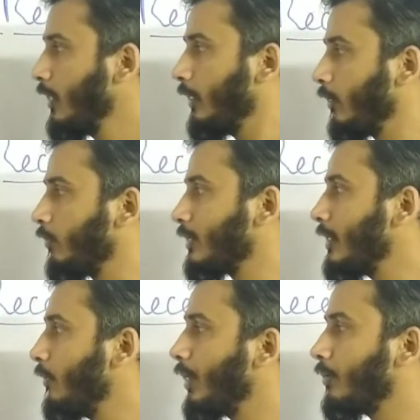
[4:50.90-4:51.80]
Now
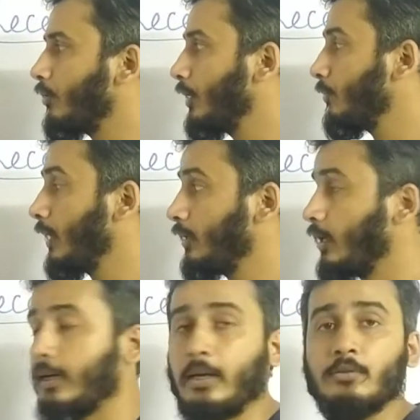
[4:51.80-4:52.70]
firstly, we are going to
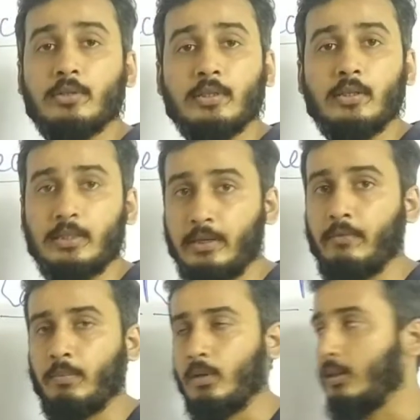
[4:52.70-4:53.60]
make accounts
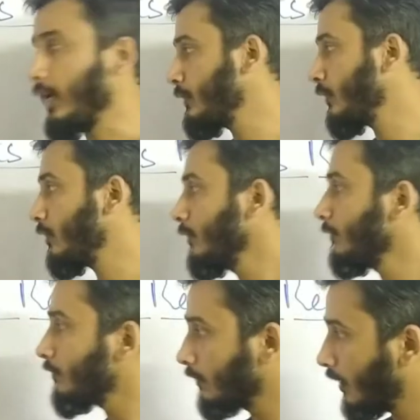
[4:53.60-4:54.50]
receivable ledger
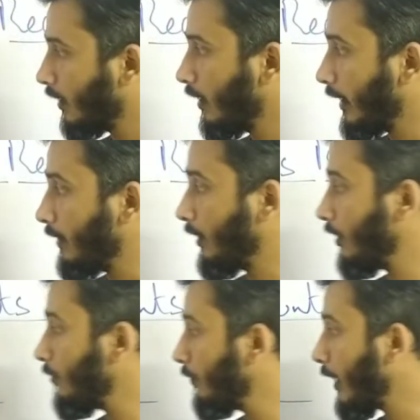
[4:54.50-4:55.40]
And
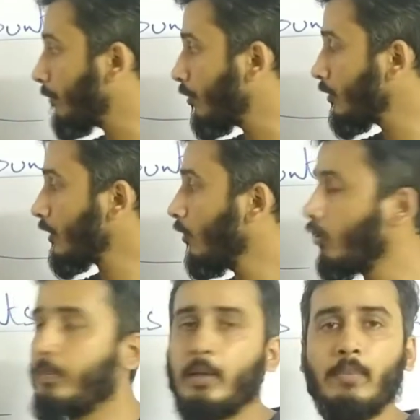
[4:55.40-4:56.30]
here we have put
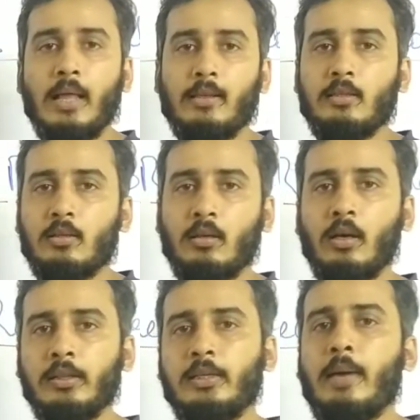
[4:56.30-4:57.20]
opening balance
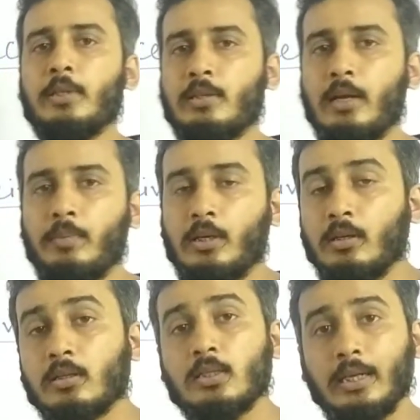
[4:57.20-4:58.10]
on the debit side
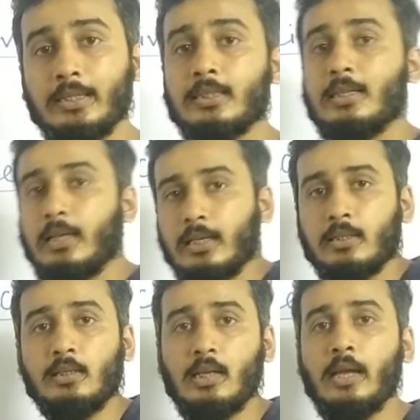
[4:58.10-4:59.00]
because it is an
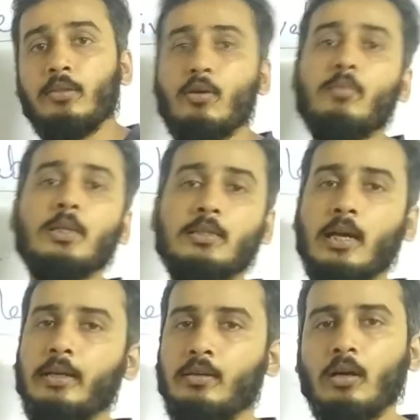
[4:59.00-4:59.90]
asset and normal
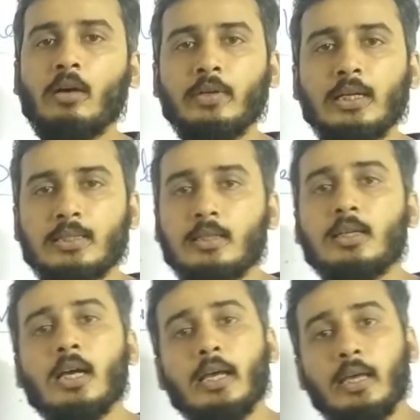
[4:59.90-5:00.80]
side of an asset
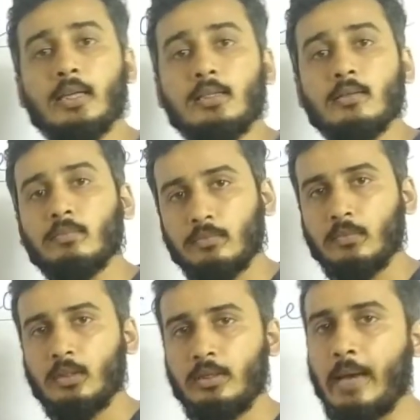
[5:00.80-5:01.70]
is
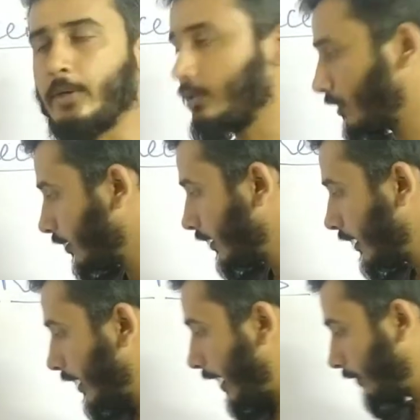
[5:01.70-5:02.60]
debit.
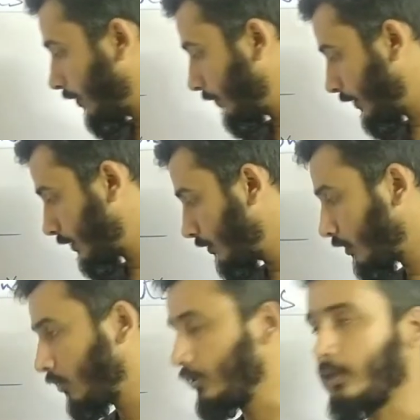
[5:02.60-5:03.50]
And we have written
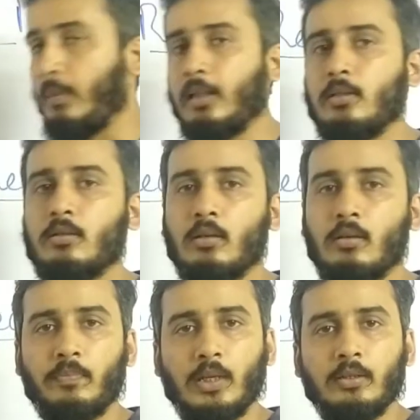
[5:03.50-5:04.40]
the closing balance
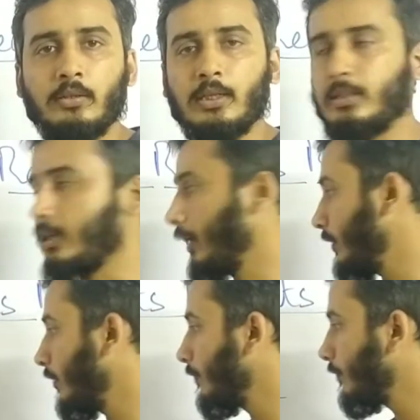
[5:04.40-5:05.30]
on the credit
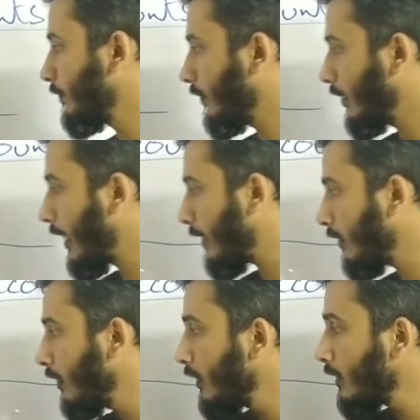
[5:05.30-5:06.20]
side.
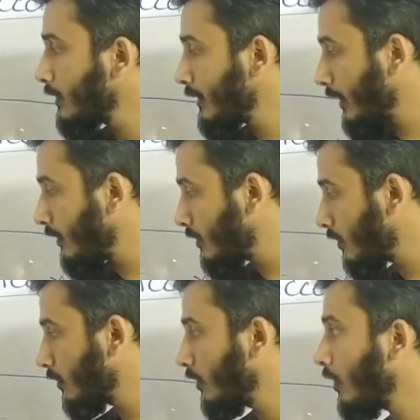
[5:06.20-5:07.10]
Then
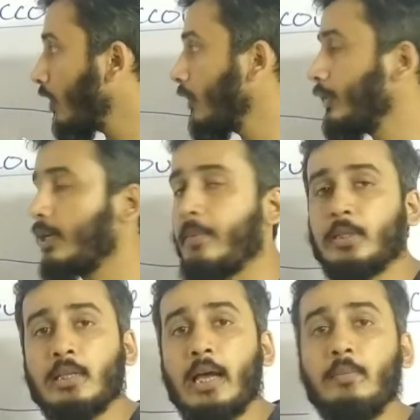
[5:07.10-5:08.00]
sales on the
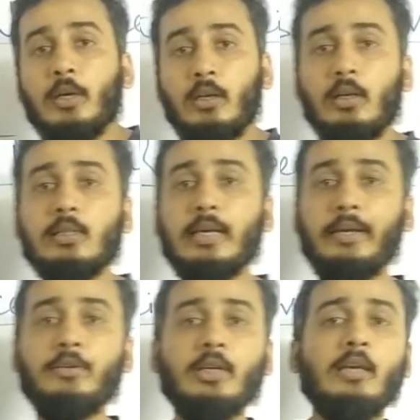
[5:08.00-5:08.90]
debit side because the
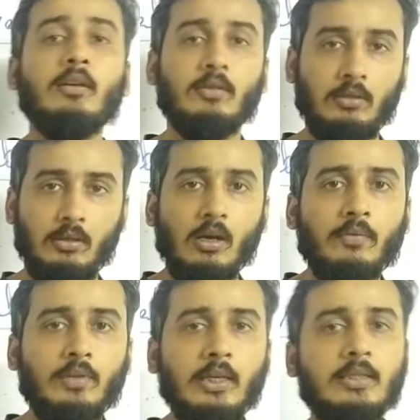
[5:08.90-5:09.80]
entry
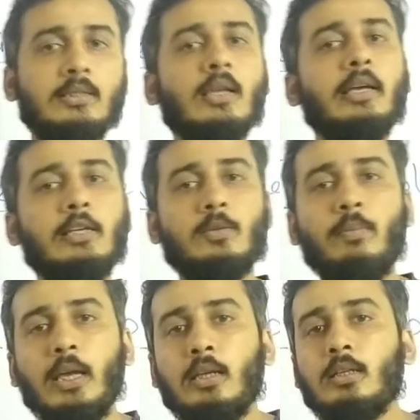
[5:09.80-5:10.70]
of this is
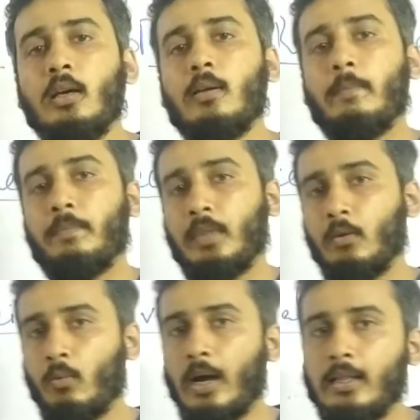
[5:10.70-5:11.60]
made
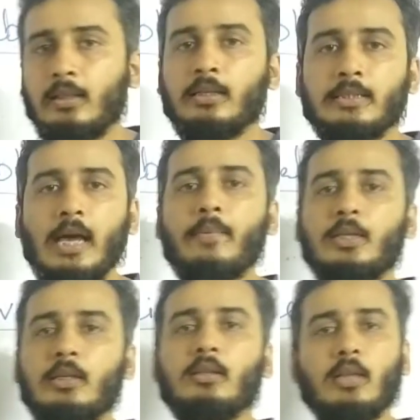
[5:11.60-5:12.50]
while
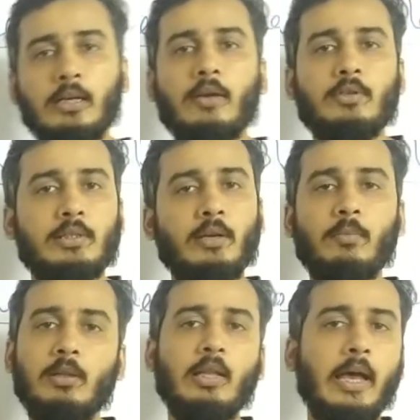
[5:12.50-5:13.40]
debiting account
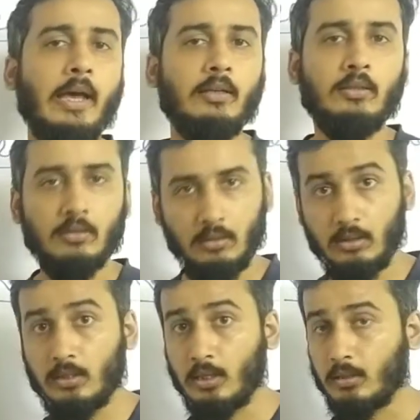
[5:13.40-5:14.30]
receivable and
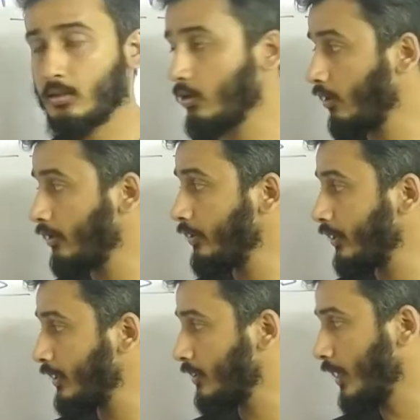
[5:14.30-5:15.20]
the sales on the
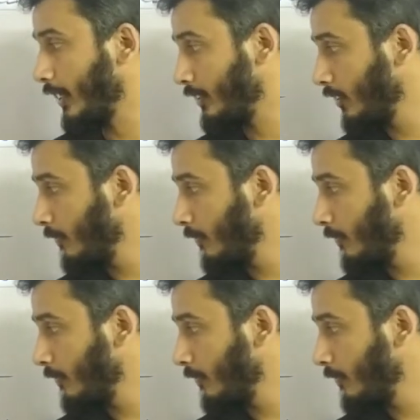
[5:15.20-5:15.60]
credit side.